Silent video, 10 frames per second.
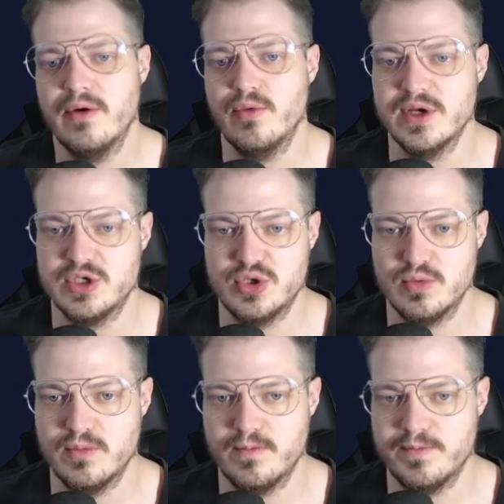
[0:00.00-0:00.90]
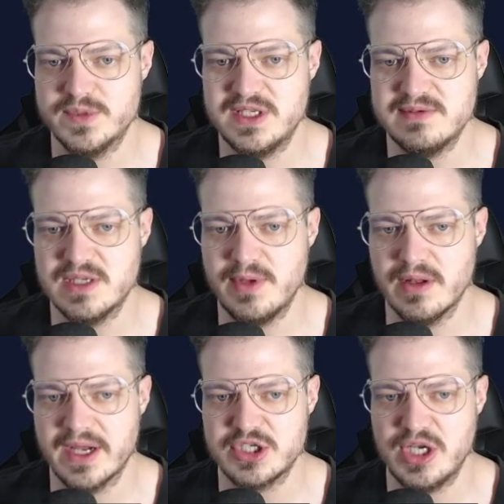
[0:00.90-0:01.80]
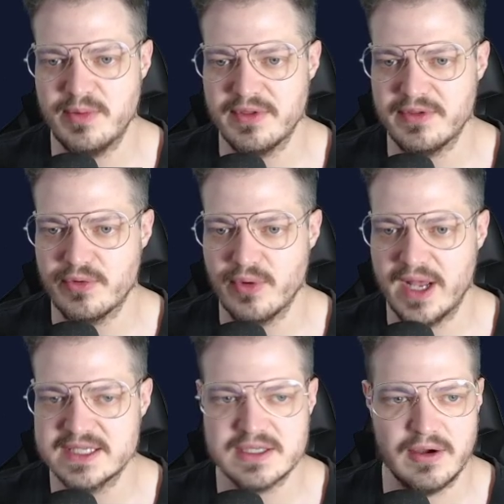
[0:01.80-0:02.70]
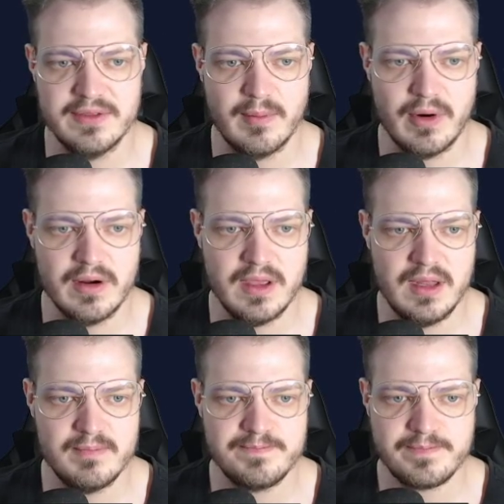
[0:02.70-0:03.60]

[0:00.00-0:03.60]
which seems to be a lot cheaper than the rest on the market.